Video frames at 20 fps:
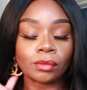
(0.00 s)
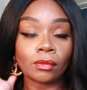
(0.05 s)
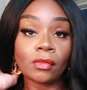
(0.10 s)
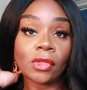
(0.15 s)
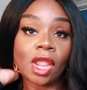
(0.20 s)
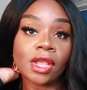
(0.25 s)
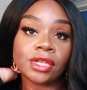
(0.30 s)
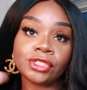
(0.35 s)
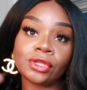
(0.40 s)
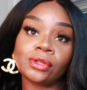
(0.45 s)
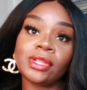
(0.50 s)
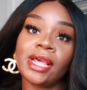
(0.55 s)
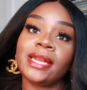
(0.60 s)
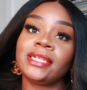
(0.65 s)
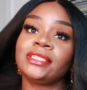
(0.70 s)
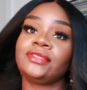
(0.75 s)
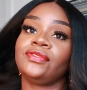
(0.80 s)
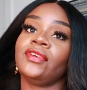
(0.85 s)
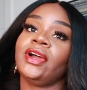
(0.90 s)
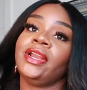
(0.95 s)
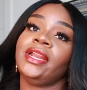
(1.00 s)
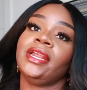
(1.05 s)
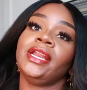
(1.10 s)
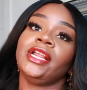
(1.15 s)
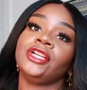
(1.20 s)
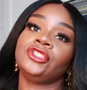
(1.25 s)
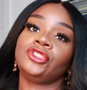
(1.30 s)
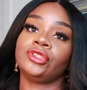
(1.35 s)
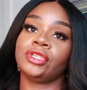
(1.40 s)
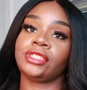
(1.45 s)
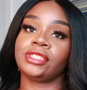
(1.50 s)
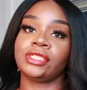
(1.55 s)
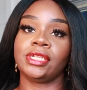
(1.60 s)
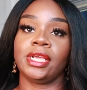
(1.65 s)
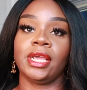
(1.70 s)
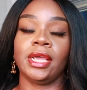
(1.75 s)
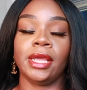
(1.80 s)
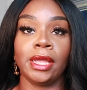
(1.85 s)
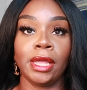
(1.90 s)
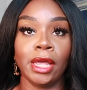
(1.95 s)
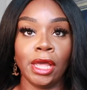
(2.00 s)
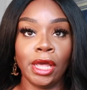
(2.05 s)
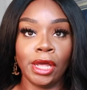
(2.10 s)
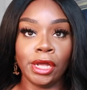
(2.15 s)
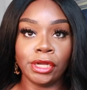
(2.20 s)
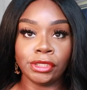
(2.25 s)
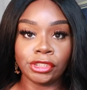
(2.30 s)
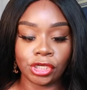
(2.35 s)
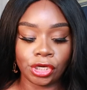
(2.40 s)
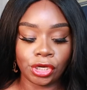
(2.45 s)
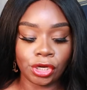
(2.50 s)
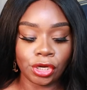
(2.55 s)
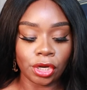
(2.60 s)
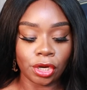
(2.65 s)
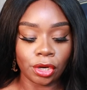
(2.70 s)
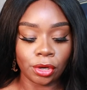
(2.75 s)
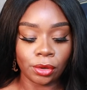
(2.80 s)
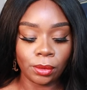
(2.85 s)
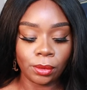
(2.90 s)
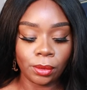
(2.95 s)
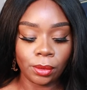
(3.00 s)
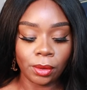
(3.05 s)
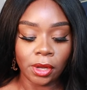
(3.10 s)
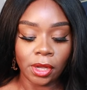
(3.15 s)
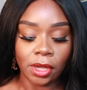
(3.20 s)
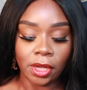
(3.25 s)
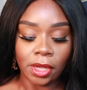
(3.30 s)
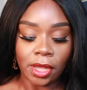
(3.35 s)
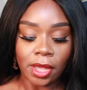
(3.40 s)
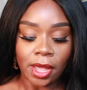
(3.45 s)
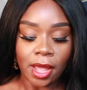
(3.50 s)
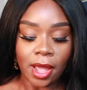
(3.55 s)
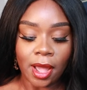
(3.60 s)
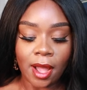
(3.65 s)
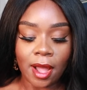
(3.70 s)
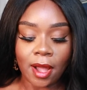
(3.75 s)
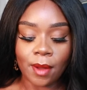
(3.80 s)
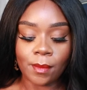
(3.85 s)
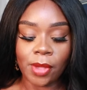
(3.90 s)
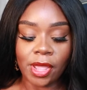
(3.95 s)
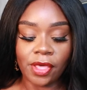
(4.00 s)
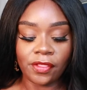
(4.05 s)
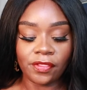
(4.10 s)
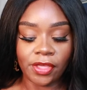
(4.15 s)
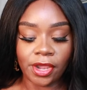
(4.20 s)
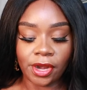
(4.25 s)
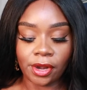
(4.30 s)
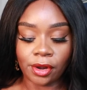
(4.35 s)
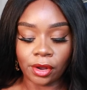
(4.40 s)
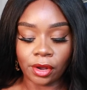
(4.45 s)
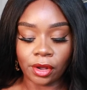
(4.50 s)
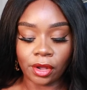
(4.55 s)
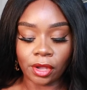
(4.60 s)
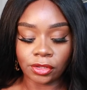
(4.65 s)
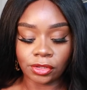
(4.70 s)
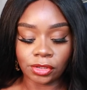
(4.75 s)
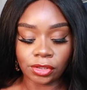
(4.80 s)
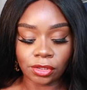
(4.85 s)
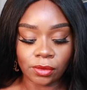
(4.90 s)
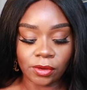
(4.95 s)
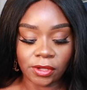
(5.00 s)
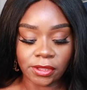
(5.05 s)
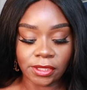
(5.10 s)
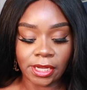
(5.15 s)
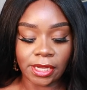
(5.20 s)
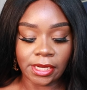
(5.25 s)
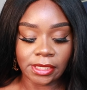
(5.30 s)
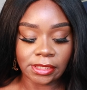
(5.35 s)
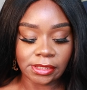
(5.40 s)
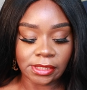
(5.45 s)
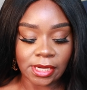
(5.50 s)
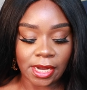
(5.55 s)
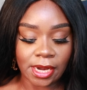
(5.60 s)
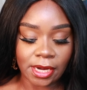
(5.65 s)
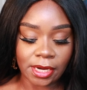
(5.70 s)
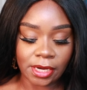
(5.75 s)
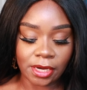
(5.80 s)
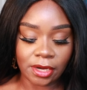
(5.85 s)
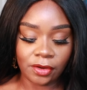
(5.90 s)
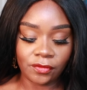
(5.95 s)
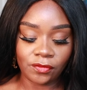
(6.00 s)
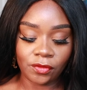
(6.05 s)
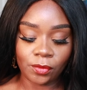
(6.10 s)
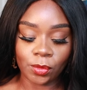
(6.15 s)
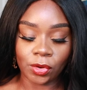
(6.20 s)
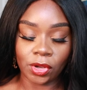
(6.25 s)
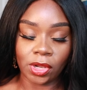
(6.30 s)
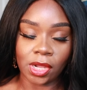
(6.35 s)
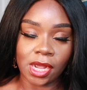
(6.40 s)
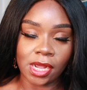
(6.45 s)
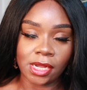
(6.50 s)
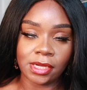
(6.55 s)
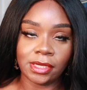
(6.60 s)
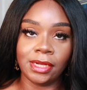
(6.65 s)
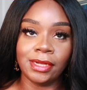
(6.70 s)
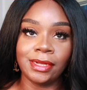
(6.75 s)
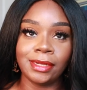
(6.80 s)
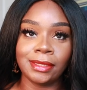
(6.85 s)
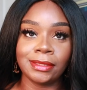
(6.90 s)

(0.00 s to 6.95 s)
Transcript: So that is fun and interesting to know um, and then also in the inside i didn't even realize